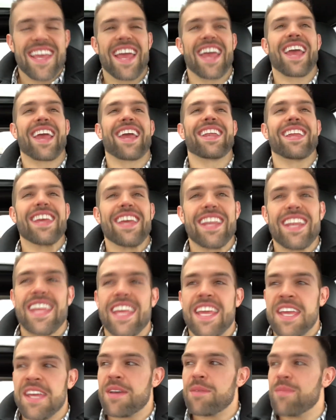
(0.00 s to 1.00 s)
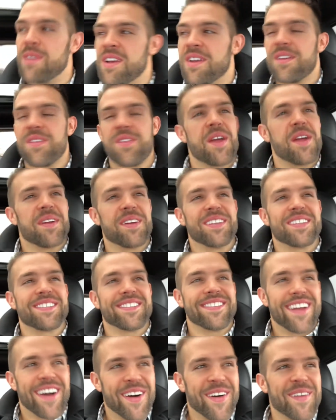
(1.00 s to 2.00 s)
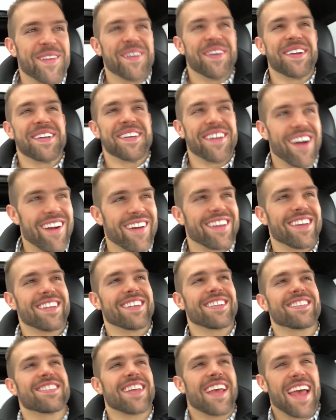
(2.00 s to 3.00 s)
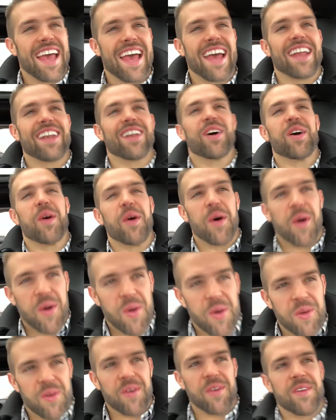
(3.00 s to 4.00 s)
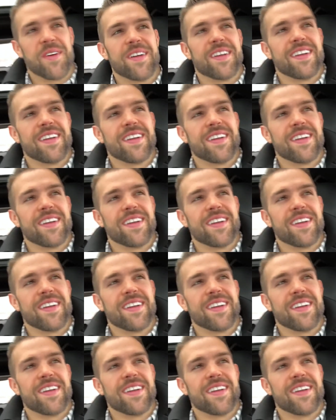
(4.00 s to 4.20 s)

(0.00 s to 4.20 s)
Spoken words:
and in him there is no darkness at all.